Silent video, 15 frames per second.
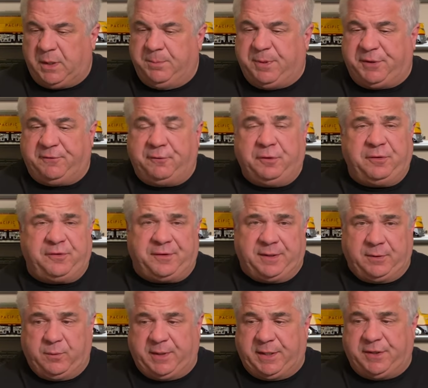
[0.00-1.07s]
But the first
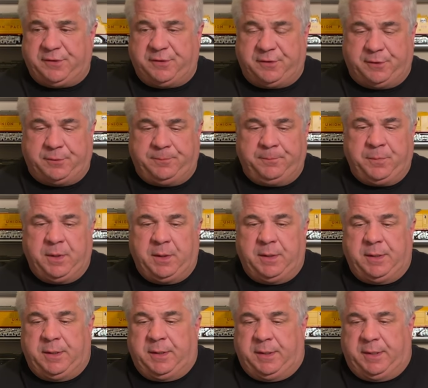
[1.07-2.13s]
thing we need to do
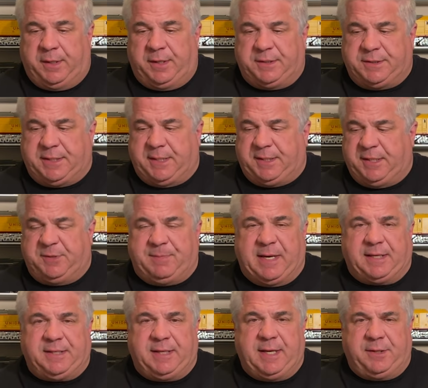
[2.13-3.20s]
is get these
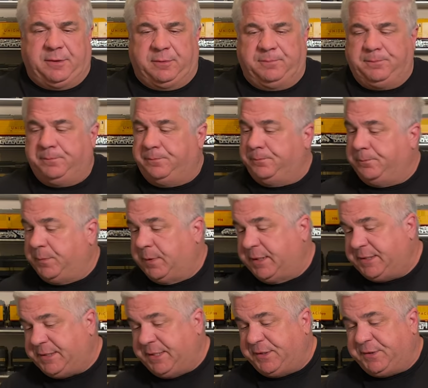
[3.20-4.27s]
back together.
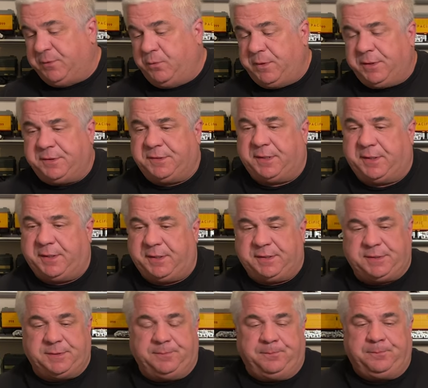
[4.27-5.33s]
Let's get some wheels on
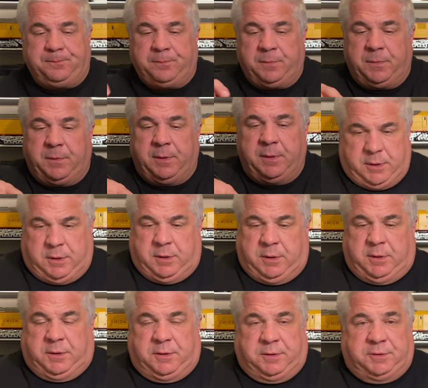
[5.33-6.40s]
these.
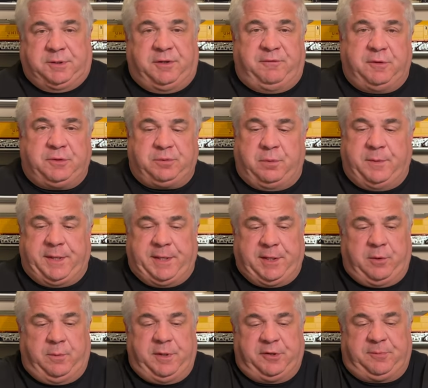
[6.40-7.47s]
So the first one we're going to get
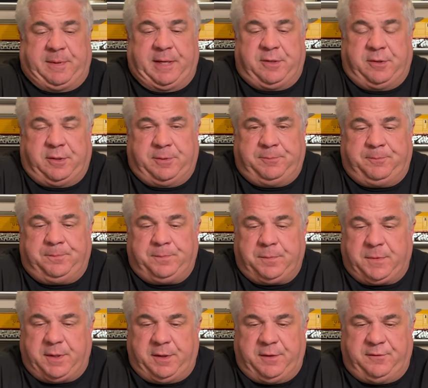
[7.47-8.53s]
our wheels back on
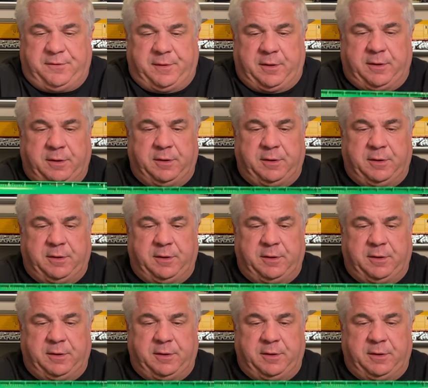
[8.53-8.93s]
is our